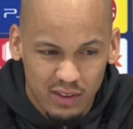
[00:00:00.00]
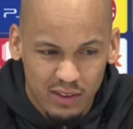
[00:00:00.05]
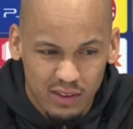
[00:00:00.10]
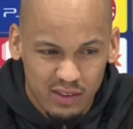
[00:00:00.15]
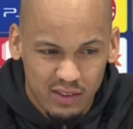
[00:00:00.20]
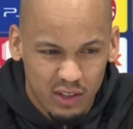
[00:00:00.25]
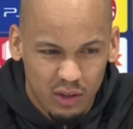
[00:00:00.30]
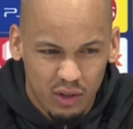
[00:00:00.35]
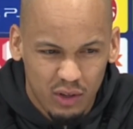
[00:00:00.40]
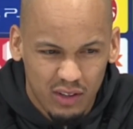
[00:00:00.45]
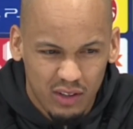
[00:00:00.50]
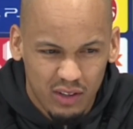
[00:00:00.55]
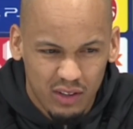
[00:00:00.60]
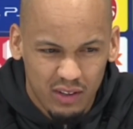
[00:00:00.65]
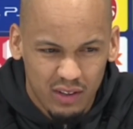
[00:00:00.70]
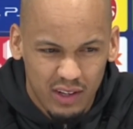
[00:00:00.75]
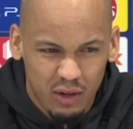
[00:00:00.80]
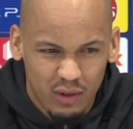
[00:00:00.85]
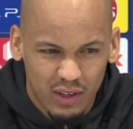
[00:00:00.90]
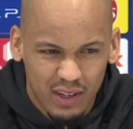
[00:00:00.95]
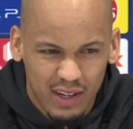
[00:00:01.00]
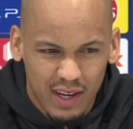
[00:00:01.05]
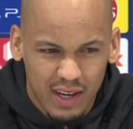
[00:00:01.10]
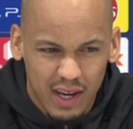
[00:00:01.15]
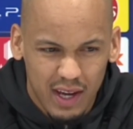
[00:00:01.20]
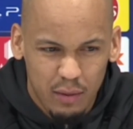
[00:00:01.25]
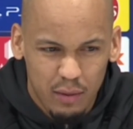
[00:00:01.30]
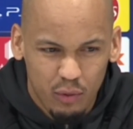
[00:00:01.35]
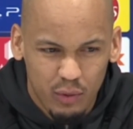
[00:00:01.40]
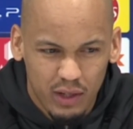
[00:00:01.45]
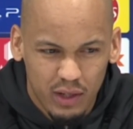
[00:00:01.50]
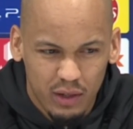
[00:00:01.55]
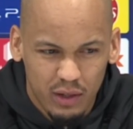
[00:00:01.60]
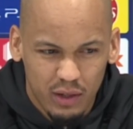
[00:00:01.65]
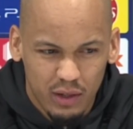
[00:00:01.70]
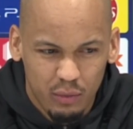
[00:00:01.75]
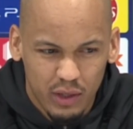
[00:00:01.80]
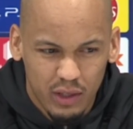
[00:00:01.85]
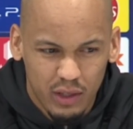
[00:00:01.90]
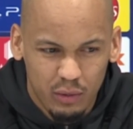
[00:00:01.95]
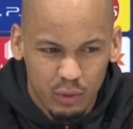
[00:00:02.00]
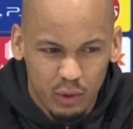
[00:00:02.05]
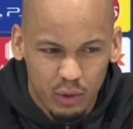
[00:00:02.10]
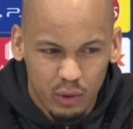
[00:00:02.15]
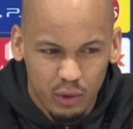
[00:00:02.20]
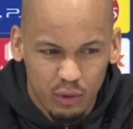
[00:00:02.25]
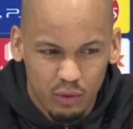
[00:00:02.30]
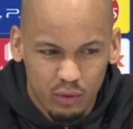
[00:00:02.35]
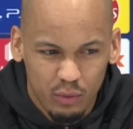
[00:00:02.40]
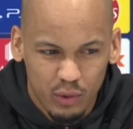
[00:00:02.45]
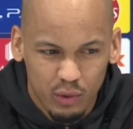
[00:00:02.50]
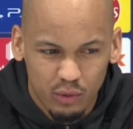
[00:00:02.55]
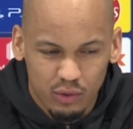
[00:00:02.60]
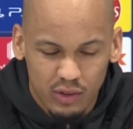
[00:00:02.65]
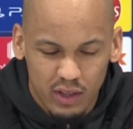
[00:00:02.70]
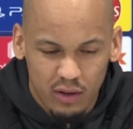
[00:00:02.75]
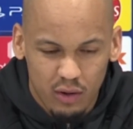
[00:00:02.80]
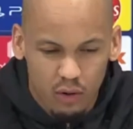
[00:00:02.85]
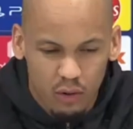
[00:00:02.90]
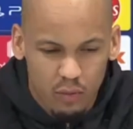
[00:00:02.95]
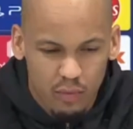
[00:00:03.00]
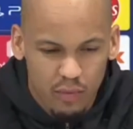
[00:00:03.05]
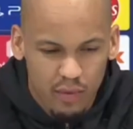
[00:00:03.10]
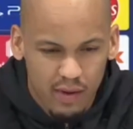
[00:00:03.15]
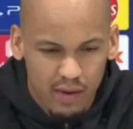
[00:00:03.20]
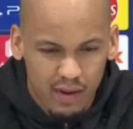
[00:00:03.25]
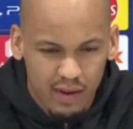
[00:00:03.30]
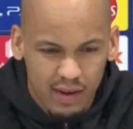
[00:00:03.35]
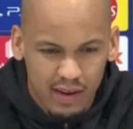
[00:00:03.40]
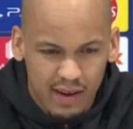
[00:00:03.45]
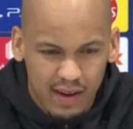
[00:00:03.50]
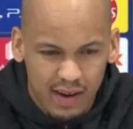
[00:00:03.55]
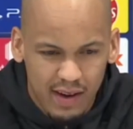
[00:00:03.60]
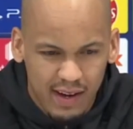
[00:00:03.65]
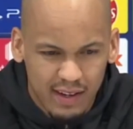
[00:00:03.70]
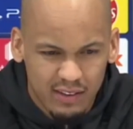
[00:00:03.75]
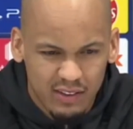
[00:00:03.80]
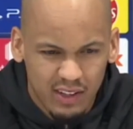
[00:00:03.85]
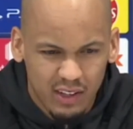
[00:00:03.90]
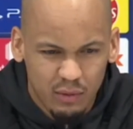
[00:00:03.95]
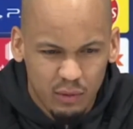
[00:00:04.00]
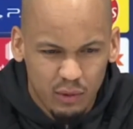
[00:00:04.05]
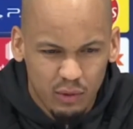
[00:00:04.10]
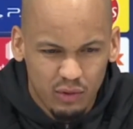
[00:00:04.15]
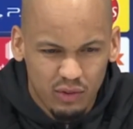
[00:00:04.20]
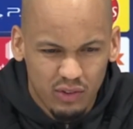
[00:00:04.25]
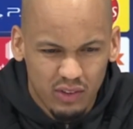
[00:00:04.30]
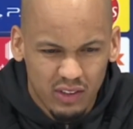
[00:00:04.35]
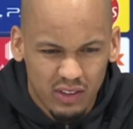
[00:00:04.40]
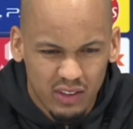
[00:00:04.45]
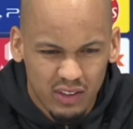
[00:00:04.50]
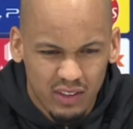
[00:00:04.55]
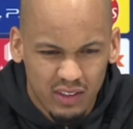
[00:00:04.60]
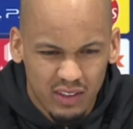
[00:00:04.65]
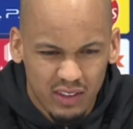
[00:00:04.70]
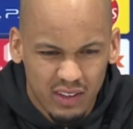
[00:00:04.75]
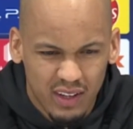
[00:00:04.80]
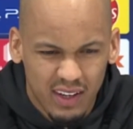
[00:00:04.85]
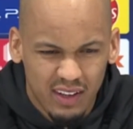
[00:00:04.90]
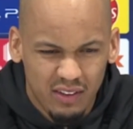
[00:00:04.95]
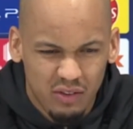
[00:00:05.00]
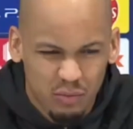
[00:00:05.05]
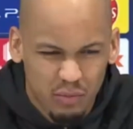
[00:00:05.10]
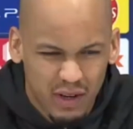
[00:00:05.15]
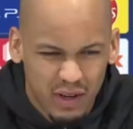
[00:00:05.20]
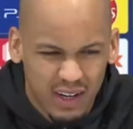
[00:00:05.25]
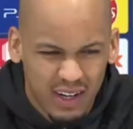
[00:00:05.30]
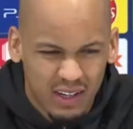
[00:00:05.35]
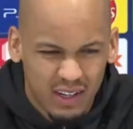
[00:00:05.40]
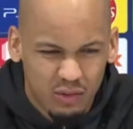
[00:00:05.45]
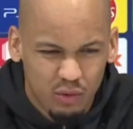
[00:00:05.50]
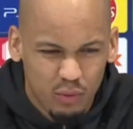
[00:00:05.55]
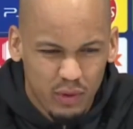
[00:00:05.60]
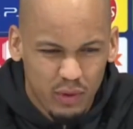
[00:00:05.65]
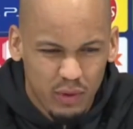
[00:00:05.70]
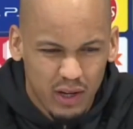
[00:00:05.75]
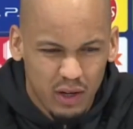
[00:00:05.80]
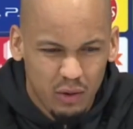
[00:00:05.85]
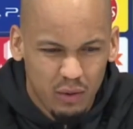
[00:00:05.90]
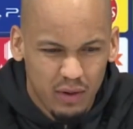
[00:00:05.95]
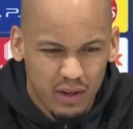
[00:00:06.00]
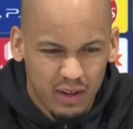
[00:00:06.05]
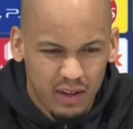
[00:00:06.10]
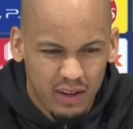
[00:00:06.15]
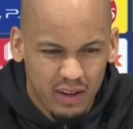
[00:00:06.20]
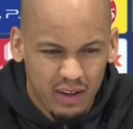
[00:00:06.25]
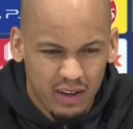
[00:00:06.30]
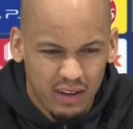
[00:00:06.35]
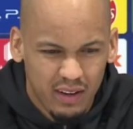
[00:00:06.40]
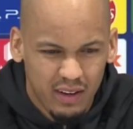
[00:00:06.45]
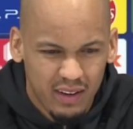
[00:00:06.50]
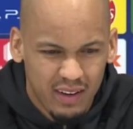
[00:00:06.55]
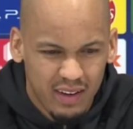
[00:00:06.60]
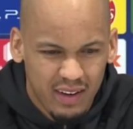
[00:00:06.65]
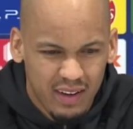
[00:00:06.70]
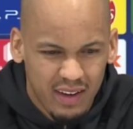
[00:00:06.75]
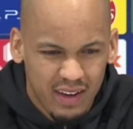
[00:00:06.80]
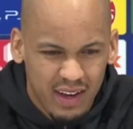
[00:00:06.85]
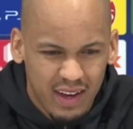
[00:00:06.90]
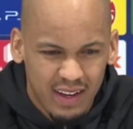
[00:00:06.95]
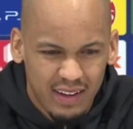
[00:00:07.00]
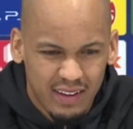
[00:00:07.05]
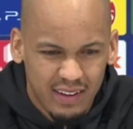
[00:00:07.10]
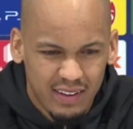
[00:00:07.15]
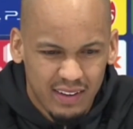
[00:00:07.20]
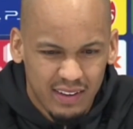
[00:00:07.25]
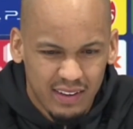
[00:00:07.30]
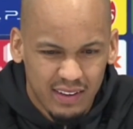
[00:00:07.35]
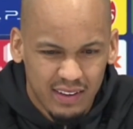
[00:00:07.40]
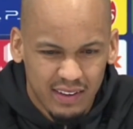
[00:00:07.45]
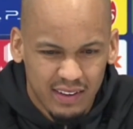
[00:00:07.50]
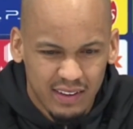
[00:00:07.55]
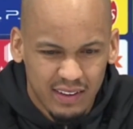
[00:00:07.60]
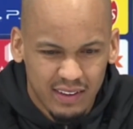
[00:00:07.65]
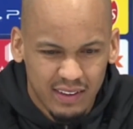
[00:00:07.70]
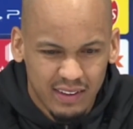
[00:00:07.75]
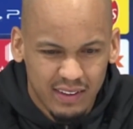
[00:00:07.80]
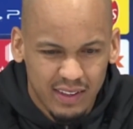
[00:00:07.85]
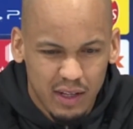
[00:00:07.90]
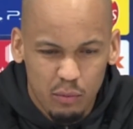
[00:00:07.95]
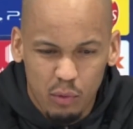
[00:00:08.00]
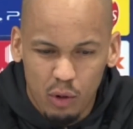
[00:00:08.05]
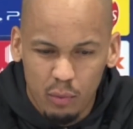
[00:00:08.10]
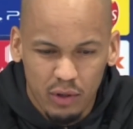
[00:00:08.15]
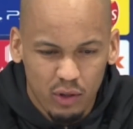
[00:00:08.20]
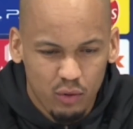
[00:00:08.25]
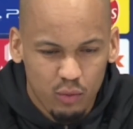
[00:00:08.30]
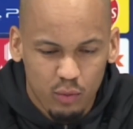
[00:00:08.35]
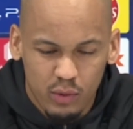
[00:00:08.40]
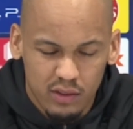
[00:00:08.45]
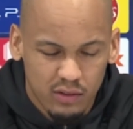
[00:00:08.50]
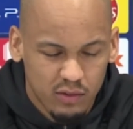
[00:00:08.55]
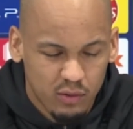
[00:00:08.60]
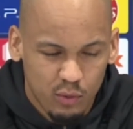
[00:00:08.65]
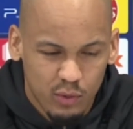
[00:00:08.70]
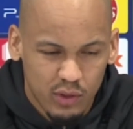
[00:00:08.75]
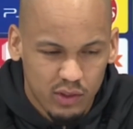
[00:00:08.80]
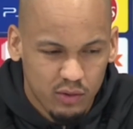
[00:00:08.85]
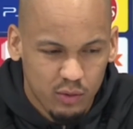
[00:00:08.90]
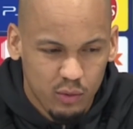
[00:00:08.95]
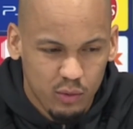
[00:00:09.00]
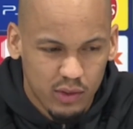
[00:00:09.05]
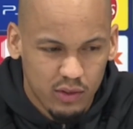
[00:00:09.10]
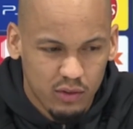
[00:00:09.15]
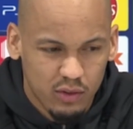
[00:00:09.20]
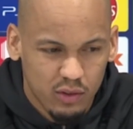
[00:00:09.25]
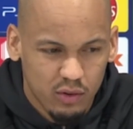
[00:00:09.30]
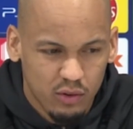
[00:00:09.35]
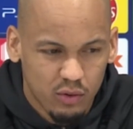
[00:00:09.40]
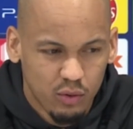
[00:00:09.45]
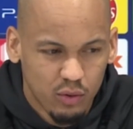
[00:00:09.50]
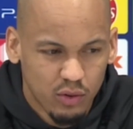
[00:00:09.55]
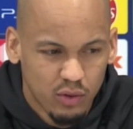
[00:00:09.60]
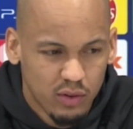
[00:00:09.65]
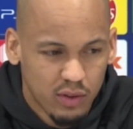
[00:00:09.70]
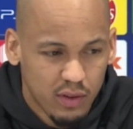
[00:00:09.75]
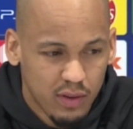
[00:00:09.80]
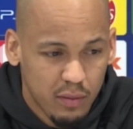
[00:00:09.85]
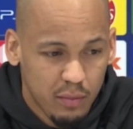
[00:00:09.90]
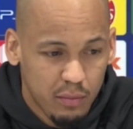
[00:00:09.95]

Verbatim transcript: Wasn't the only game we lose at home. I think we lose against Burnley as well, and the moment was not good.